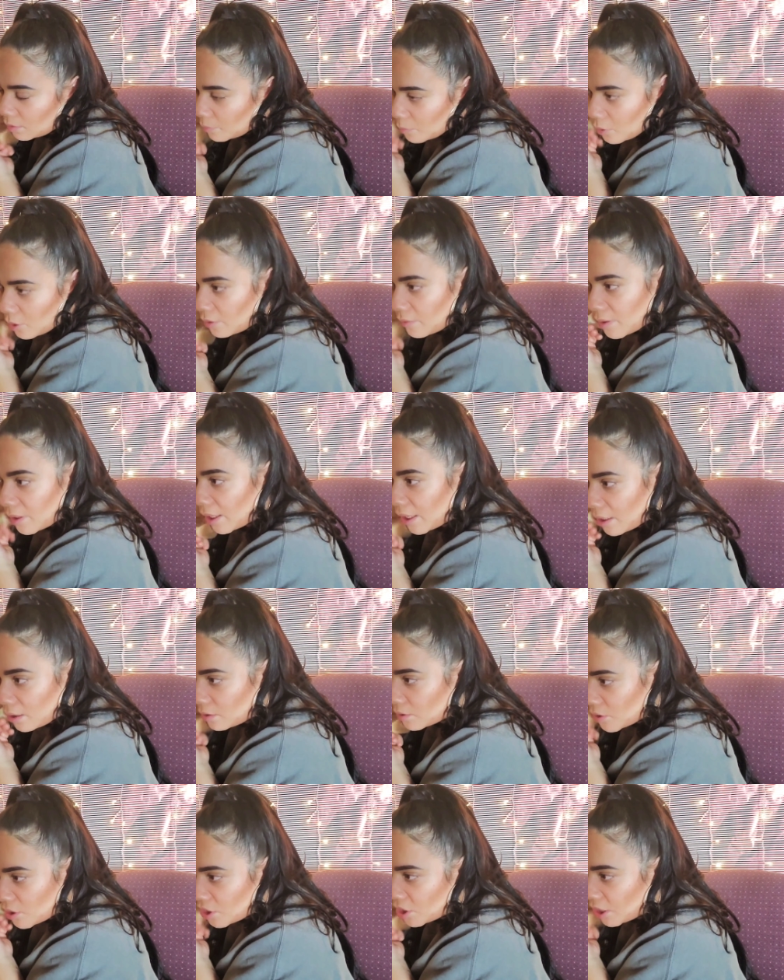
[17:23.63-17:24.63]
more of an
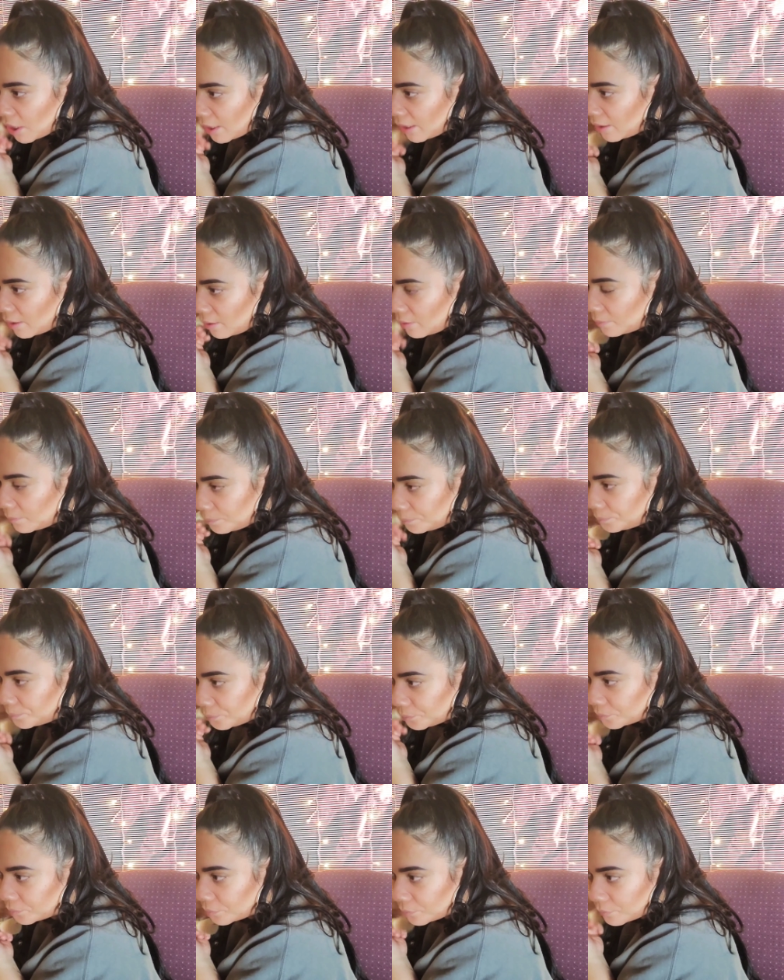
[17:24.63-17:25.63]
angled chin,
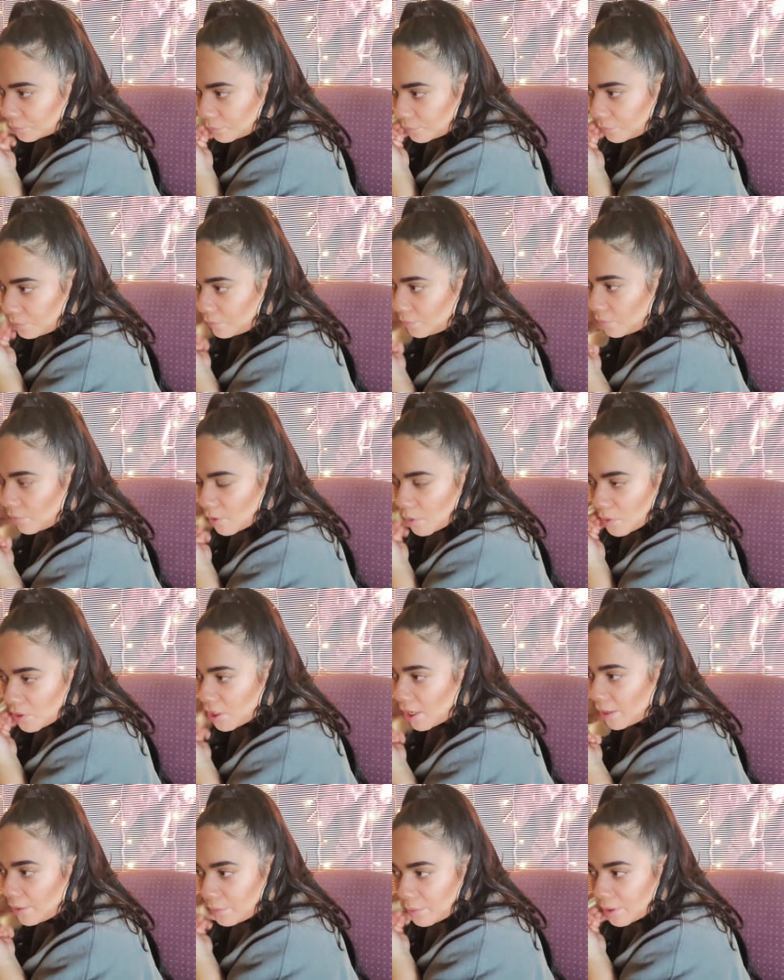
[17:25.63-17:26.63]
which
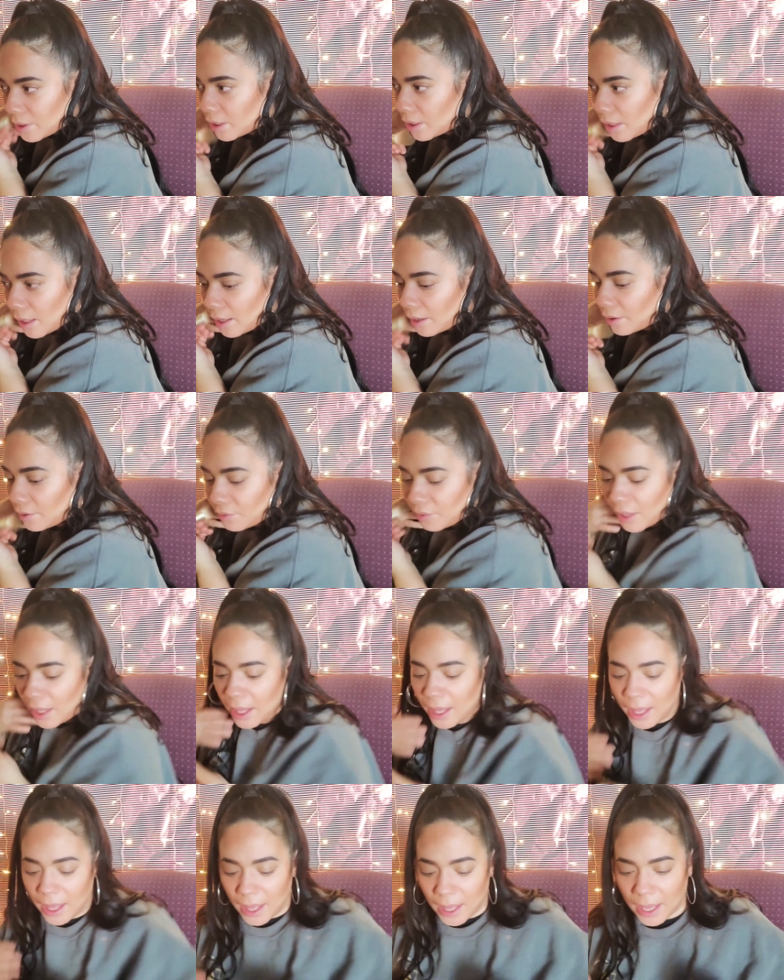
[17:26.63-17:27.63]
I really love.
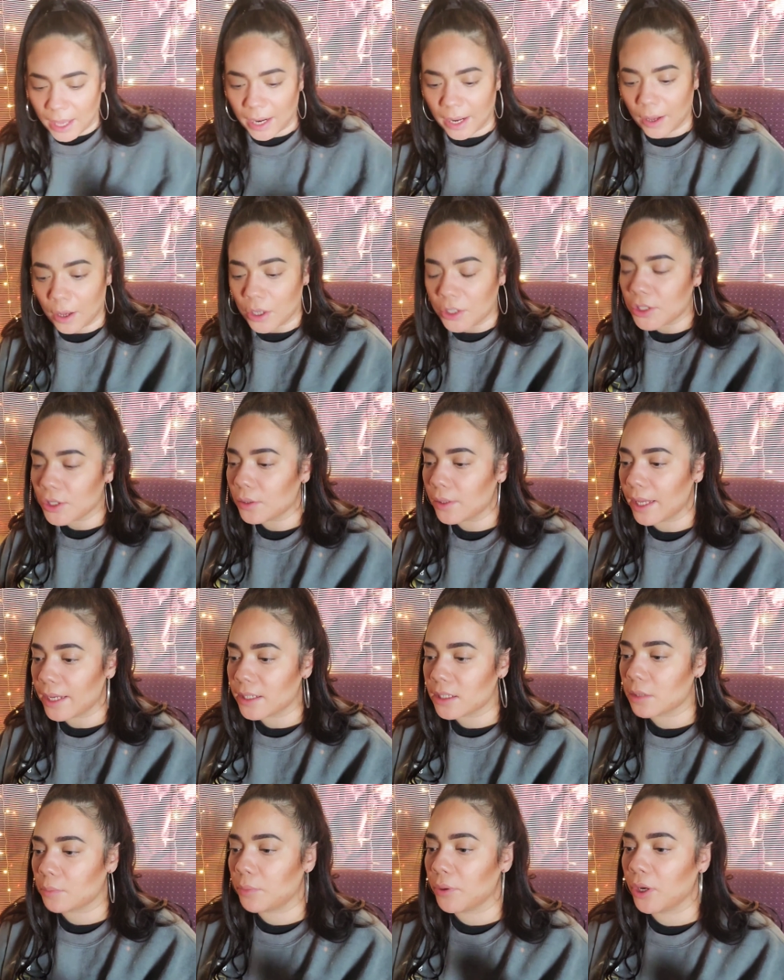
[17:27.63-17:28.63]
And I also like
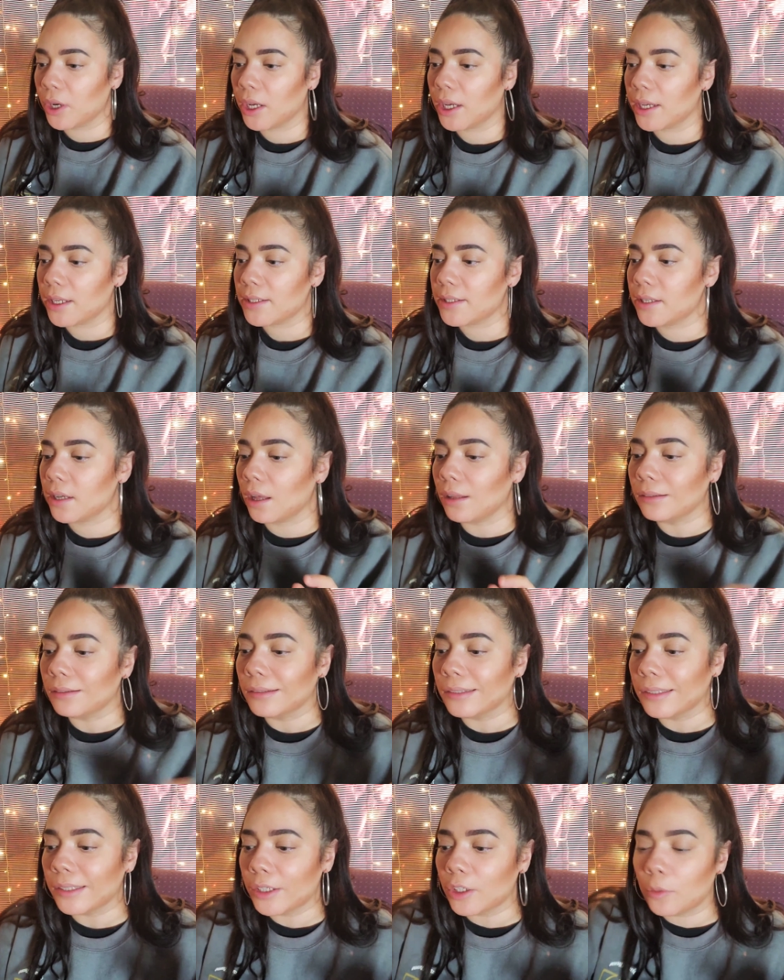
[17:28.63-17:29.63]
to put a
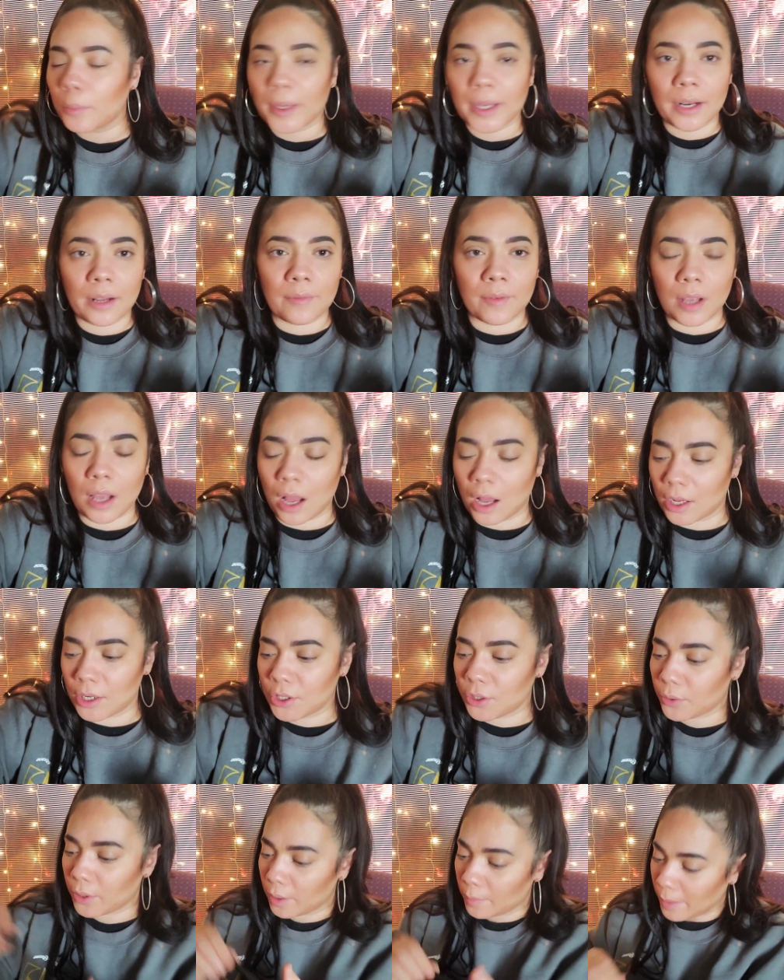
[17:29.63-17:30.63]
little bit of a
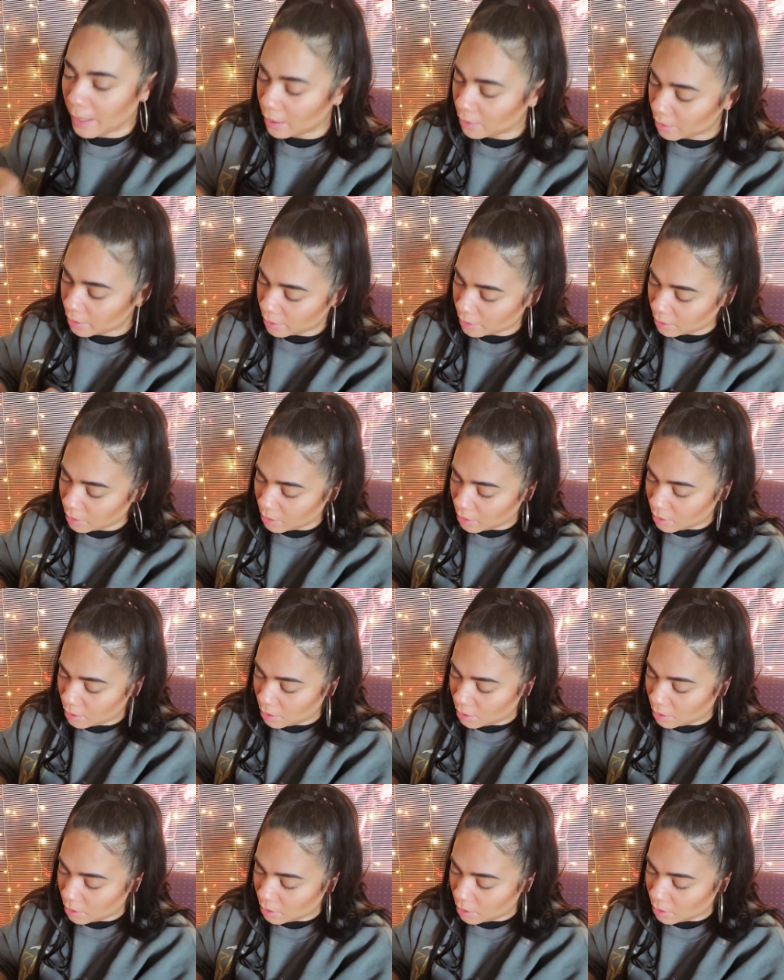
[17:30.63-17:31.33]
contouring powder.